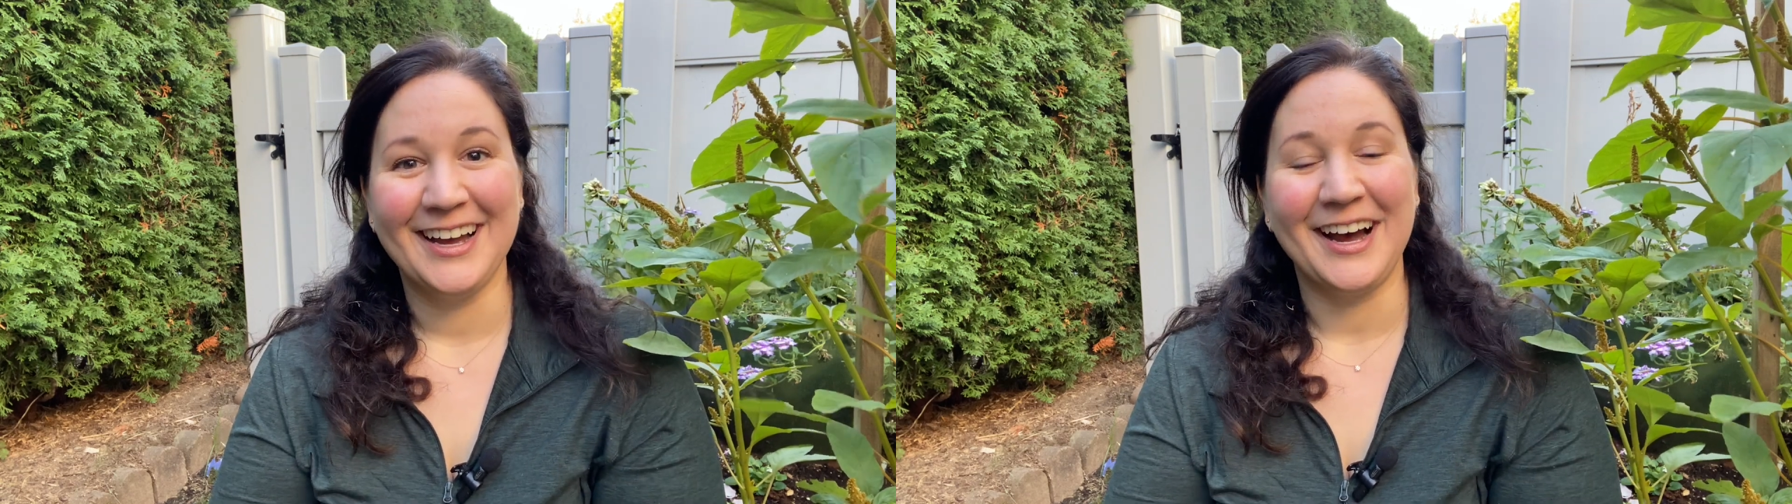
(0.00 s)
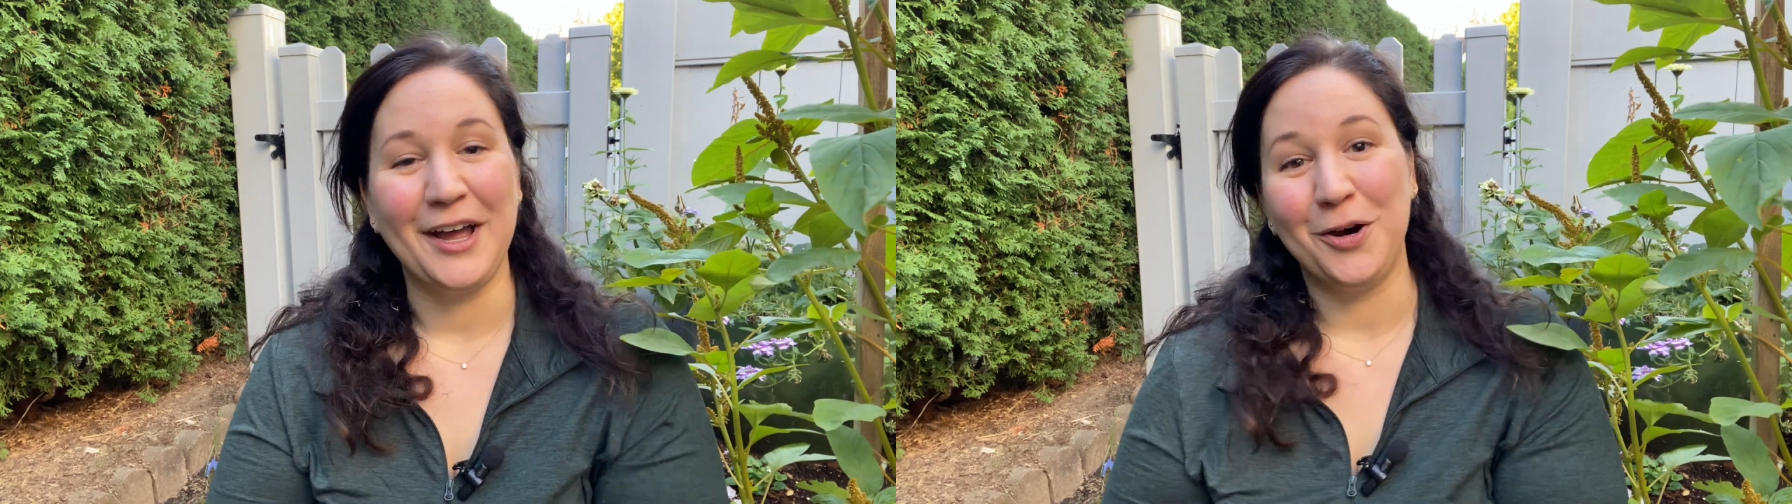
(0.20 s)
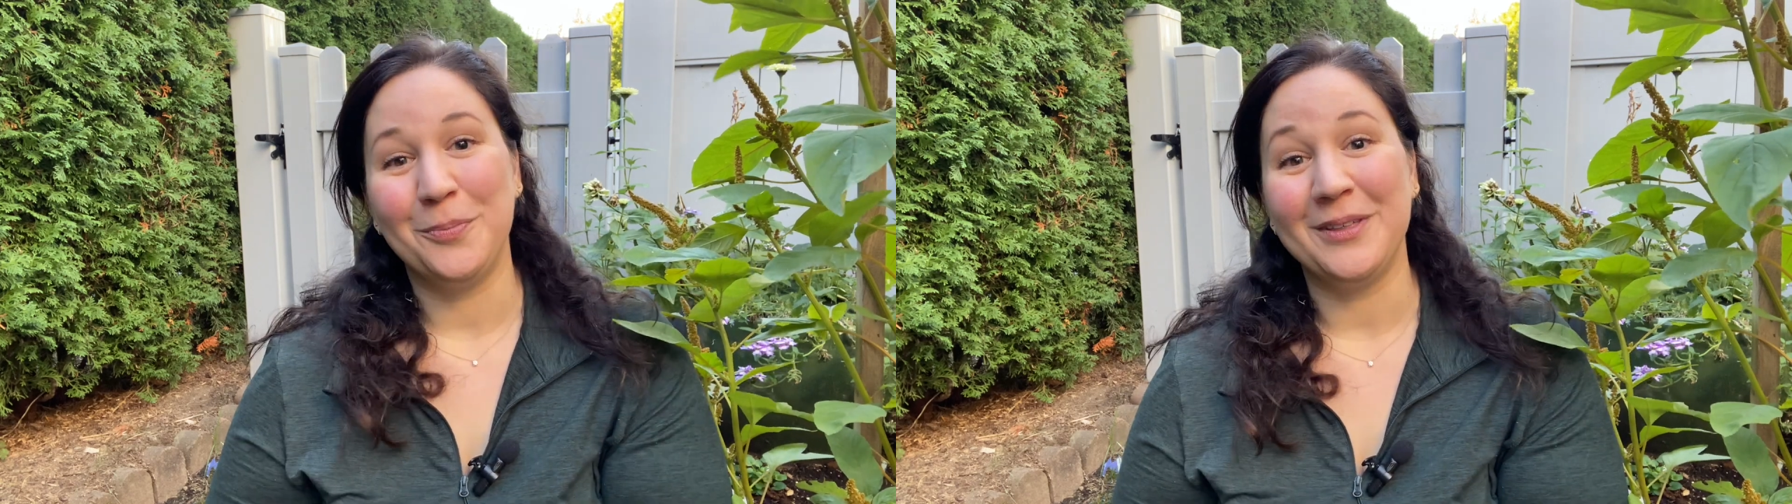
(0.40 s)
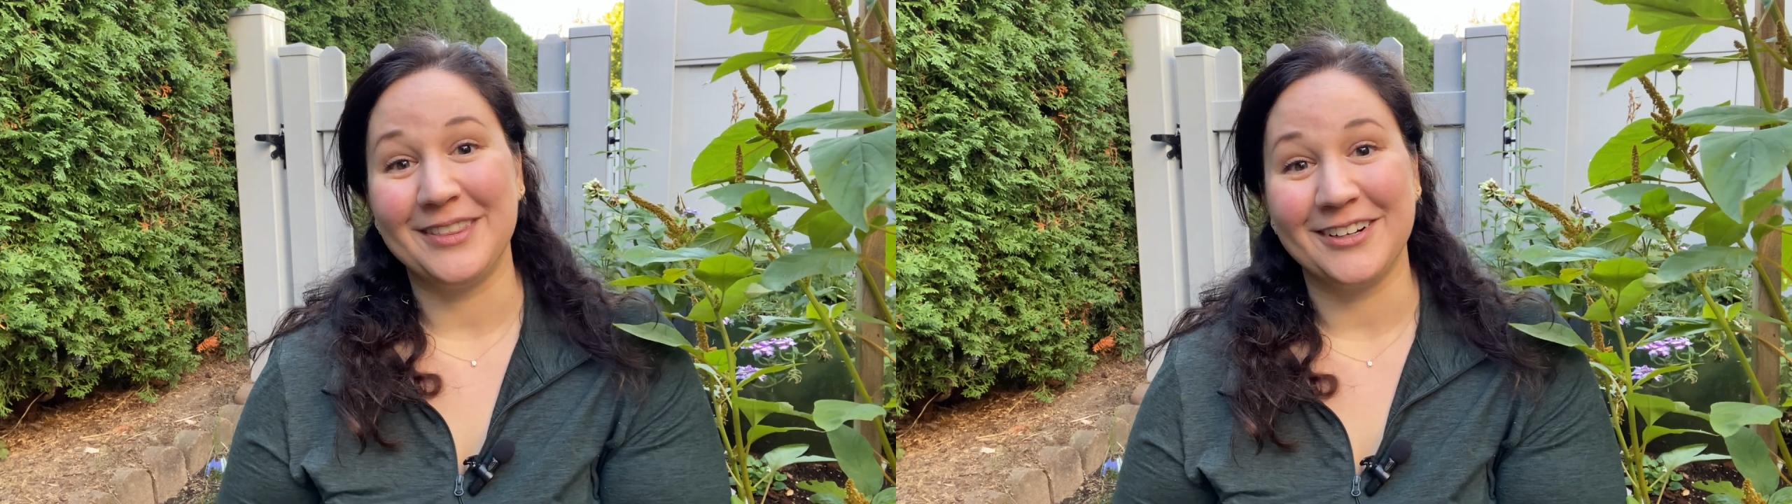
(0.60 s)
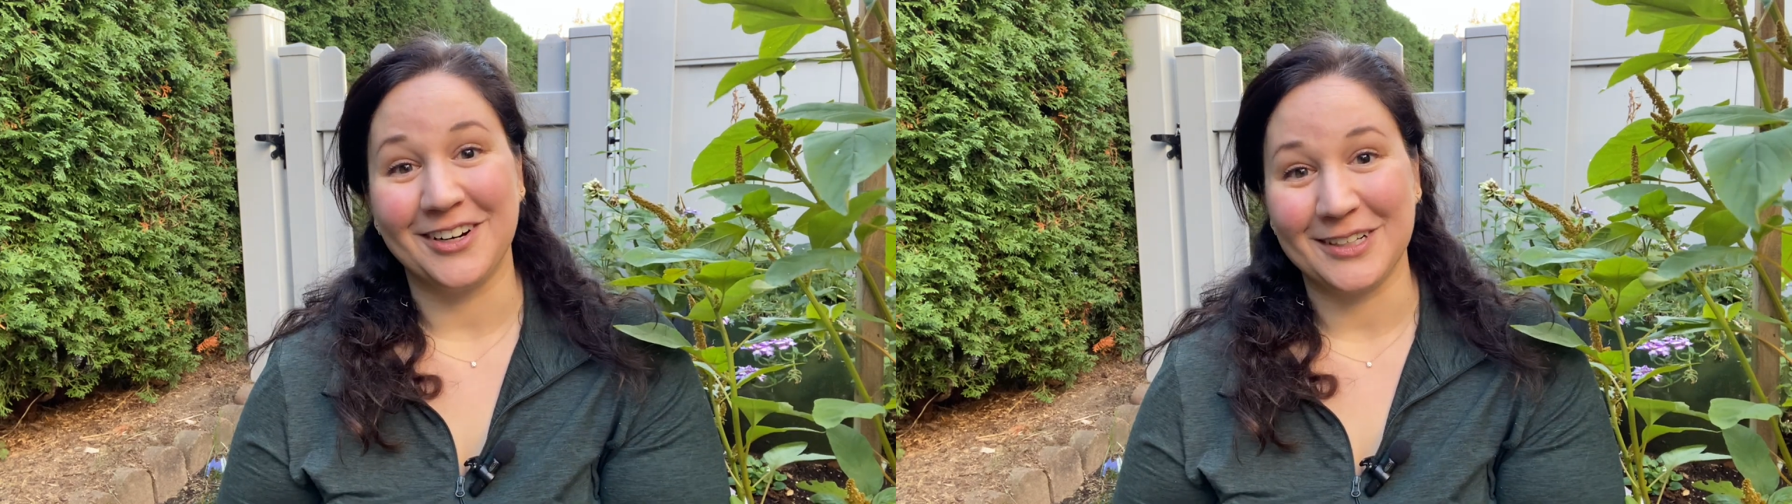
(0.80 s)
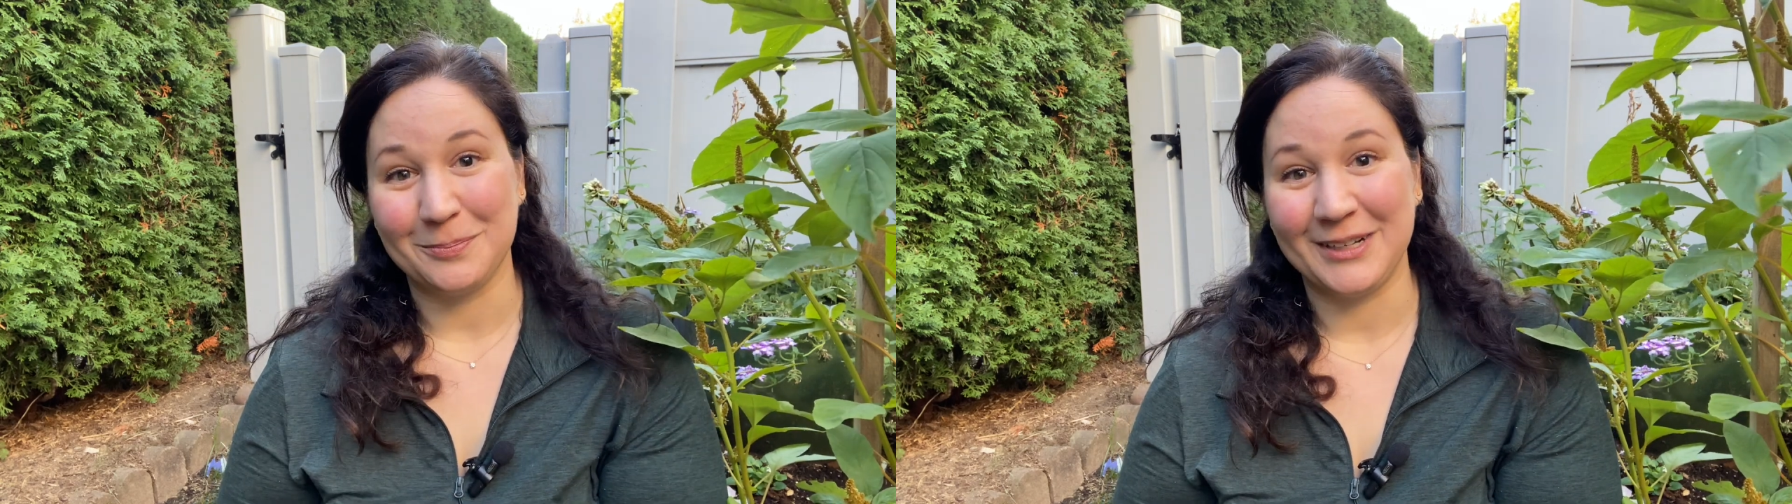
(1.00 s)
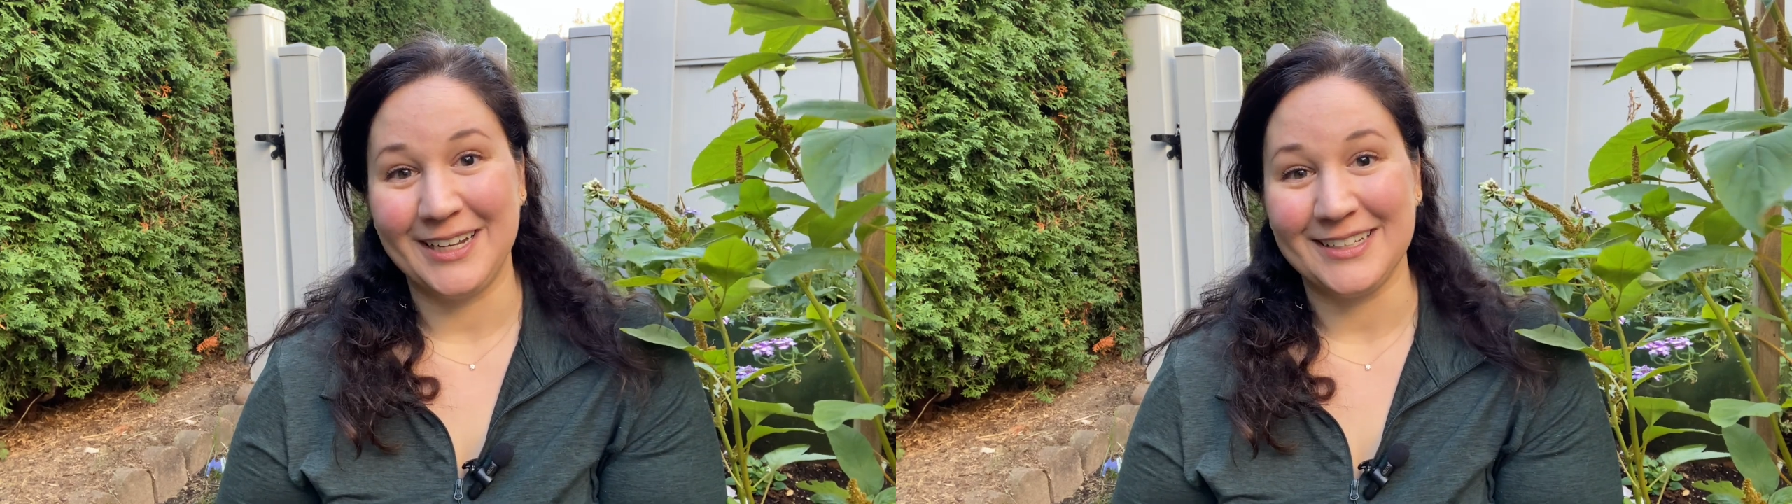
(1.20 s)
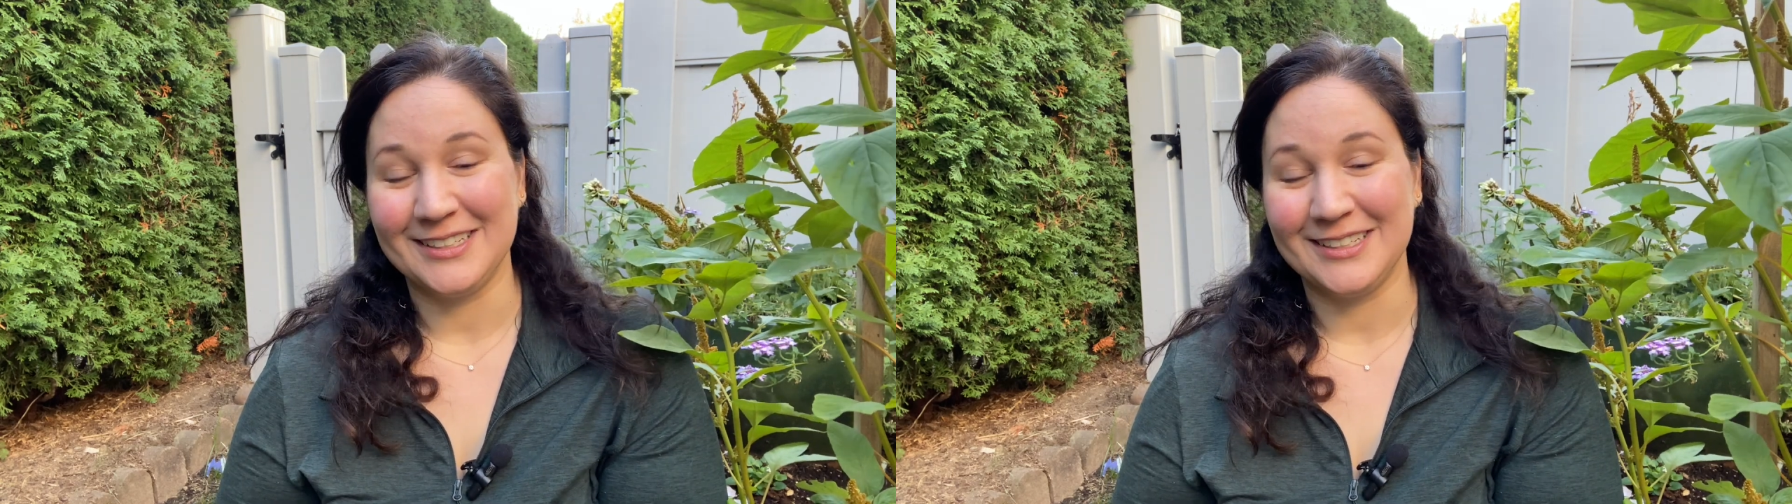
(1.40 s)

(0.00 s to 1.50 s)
I hope that the garlic planting